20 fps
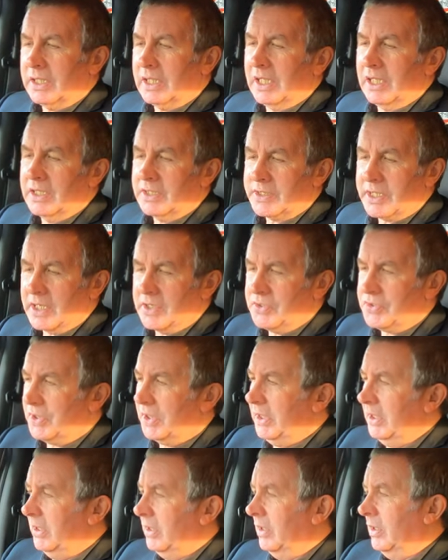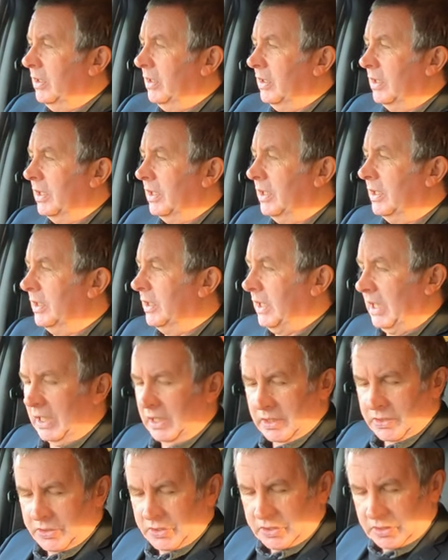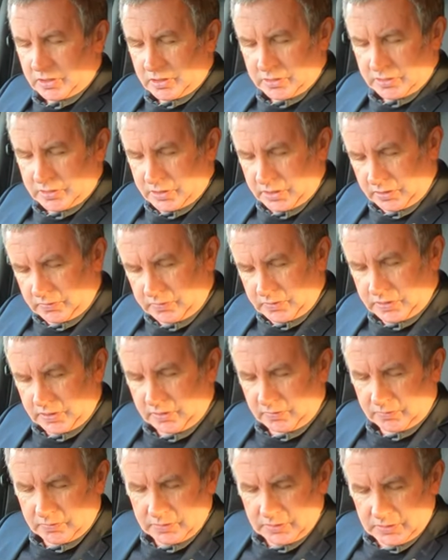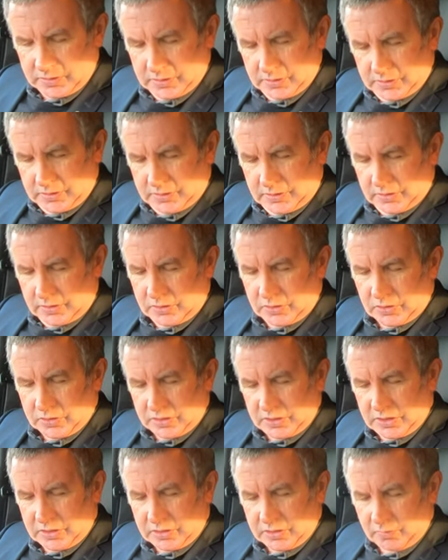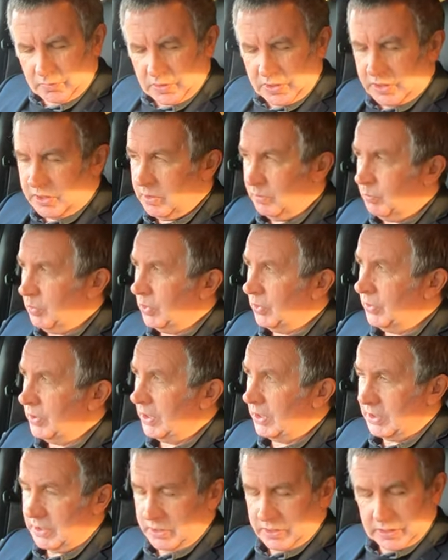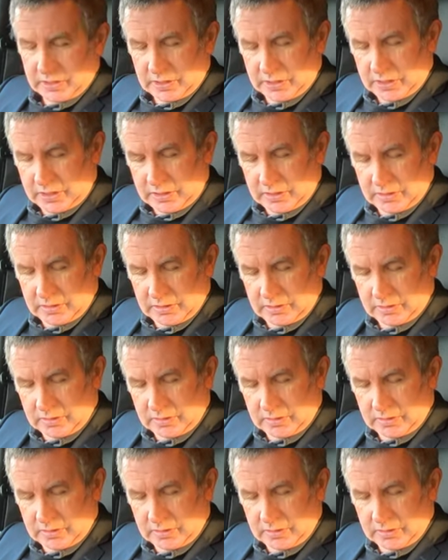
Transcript: keyless entry and keyless start too, so you just need somewhere to put that